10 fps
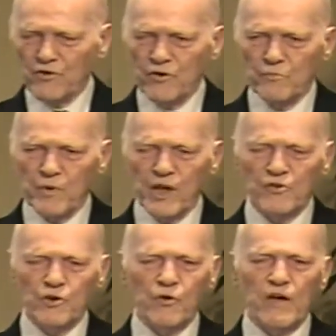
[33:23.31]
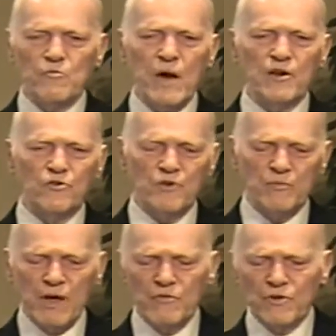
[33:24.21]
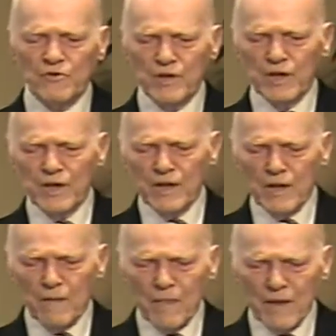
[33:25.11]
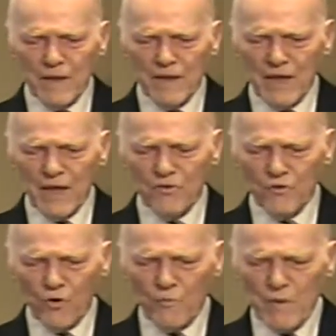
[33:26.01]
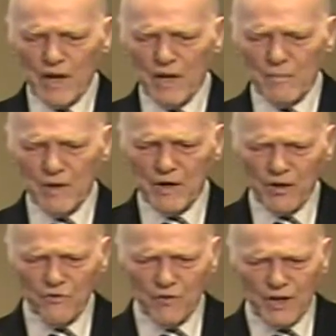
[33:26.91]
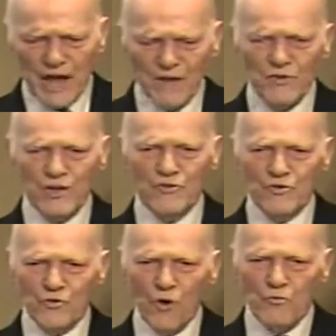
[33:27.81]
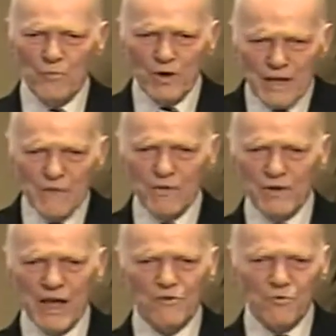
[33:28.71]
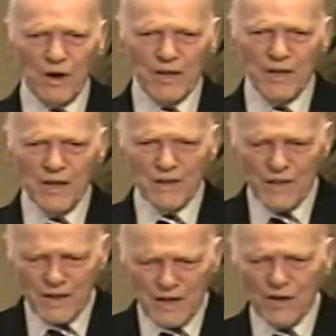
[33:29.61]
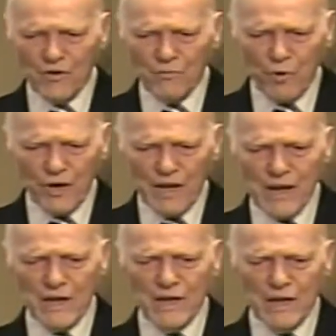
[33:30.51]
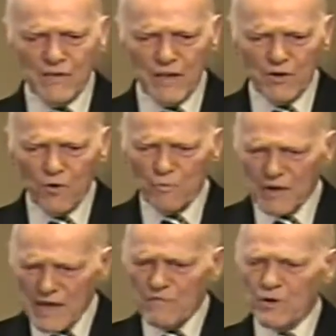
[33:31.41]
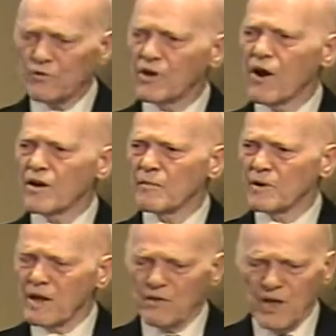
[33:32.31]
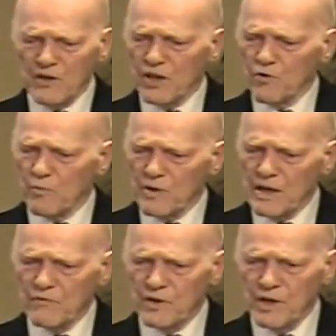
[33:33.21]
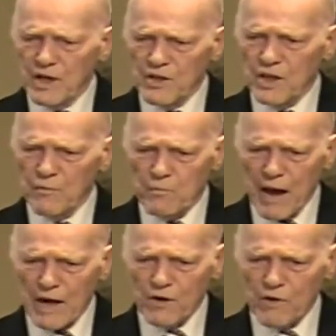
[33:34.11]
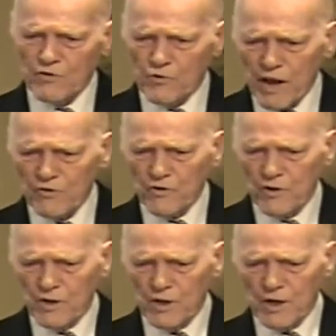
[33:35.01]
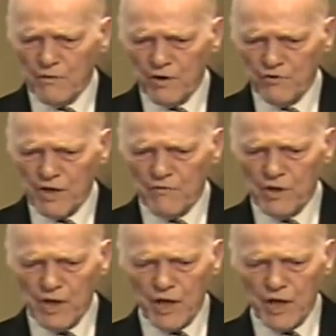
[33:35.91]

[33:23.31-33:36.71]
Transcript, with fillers: Is it because they don't have manuscript evidence? It's omitted because the Gnostics don't believe it. That's why they didn't put it in. They don't believe he was carried up in heaven. They don't believe that the bodily resurrection of our Savior.